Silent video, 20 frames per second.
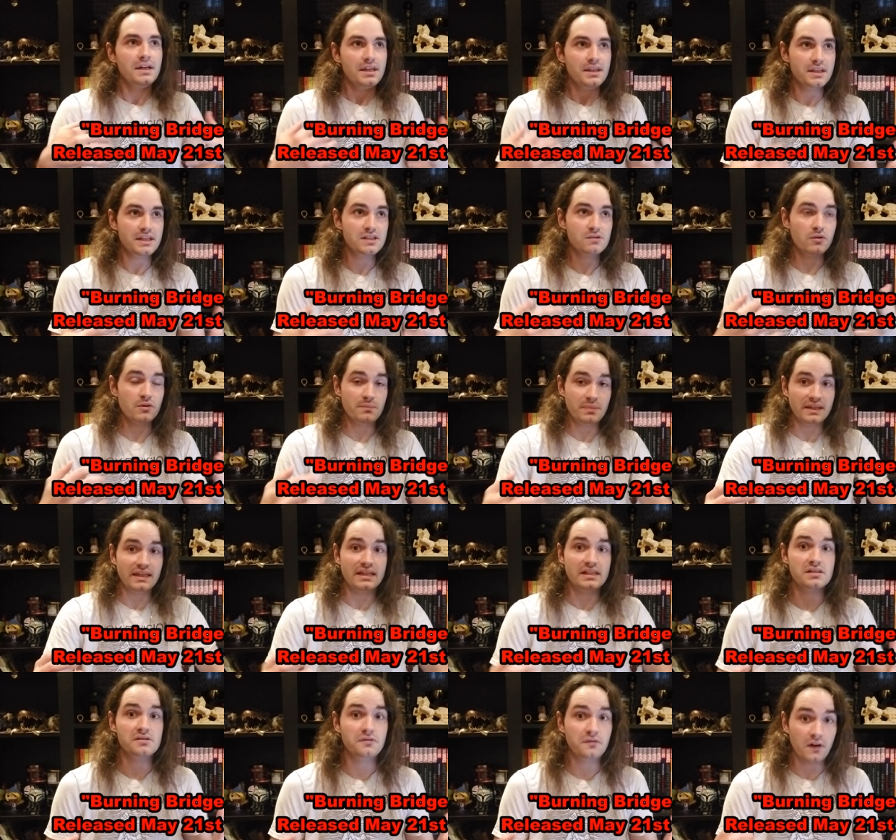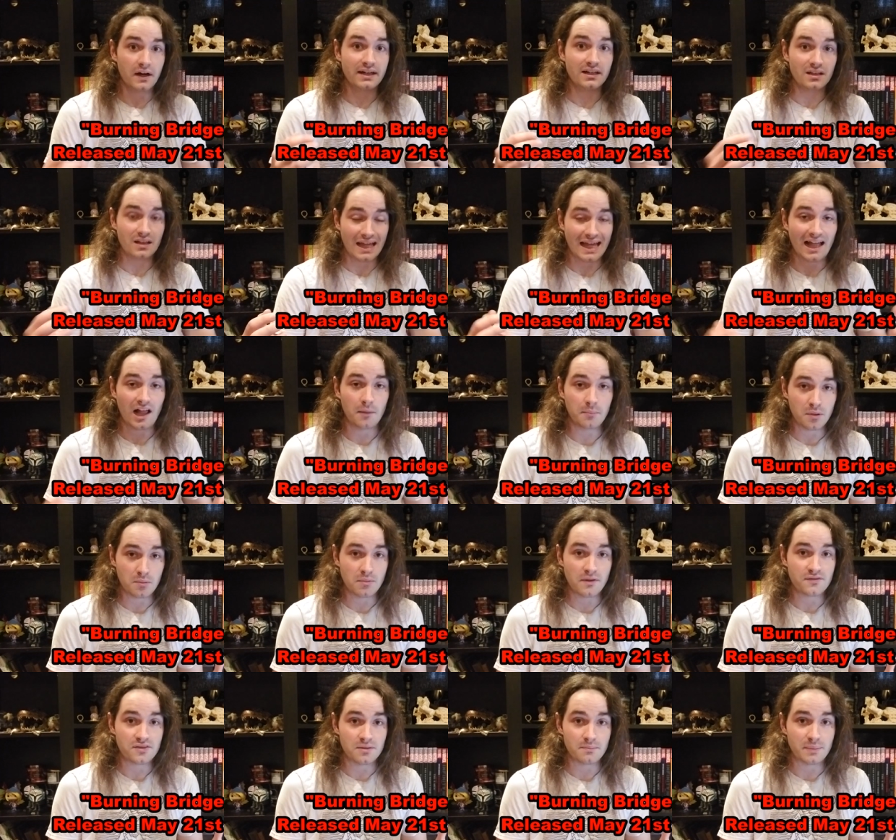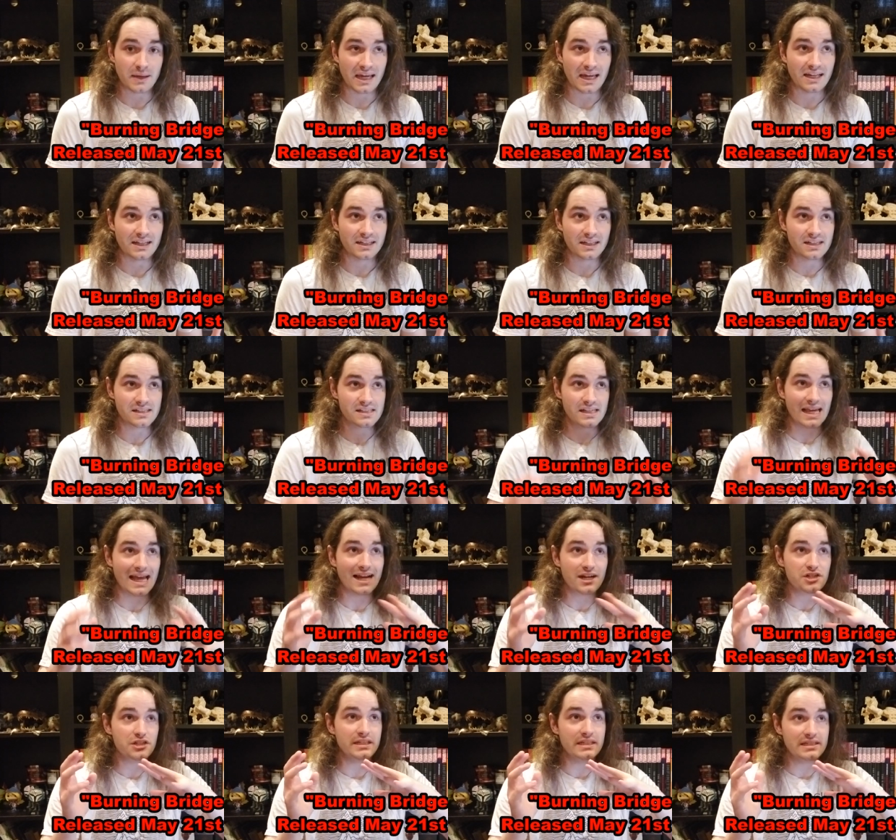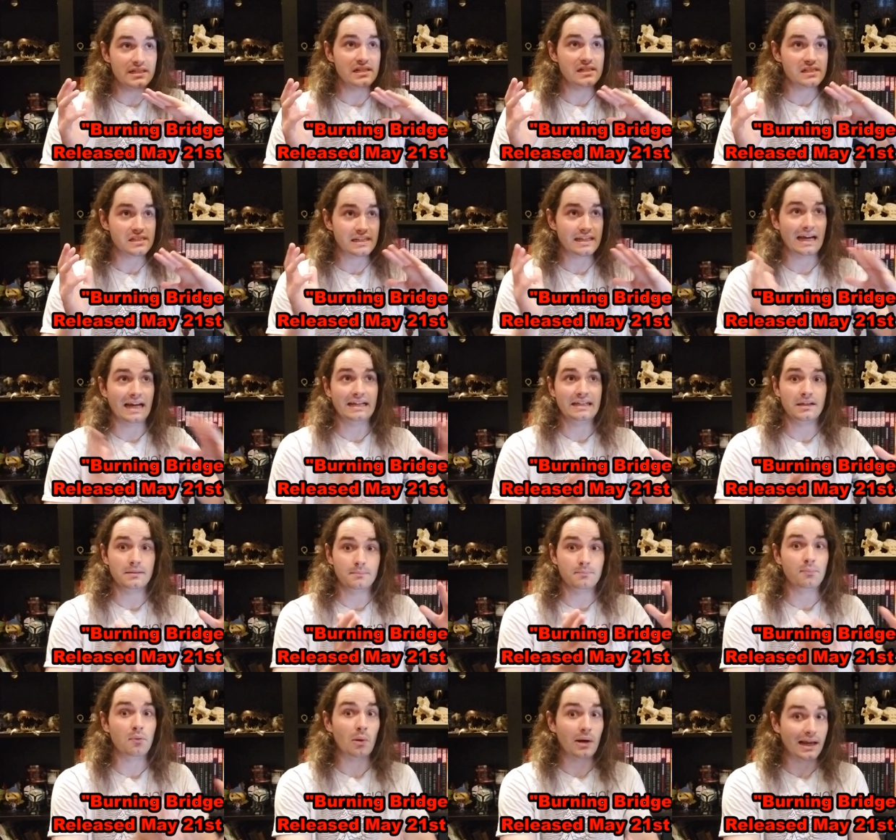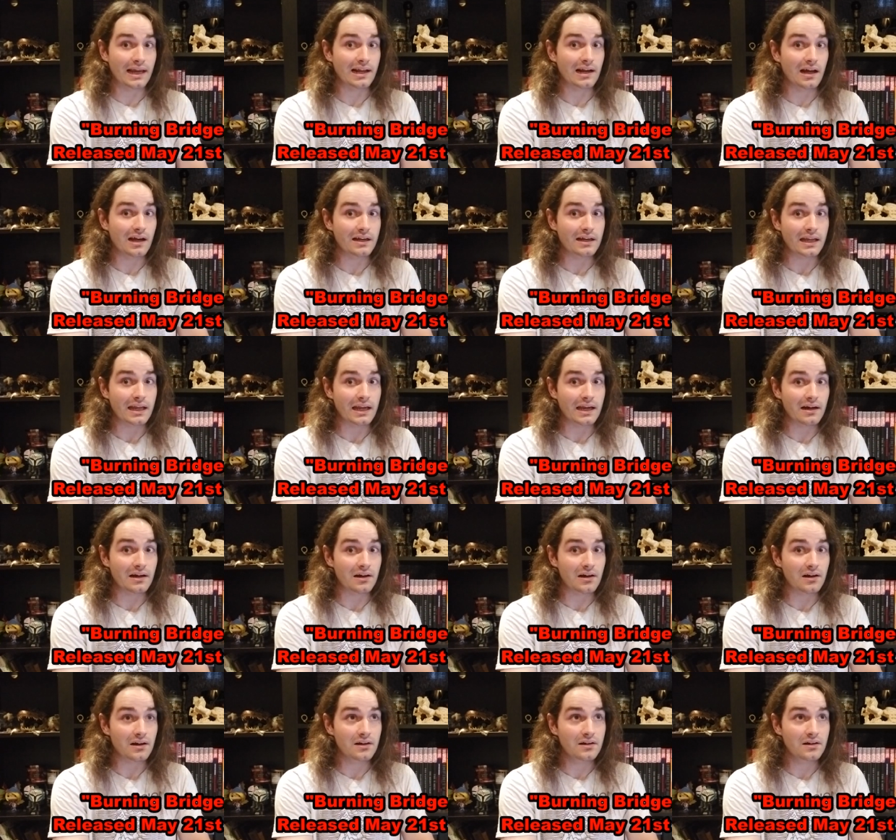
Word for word: this would be his final album with the band, because he actually does kind of bring it on here.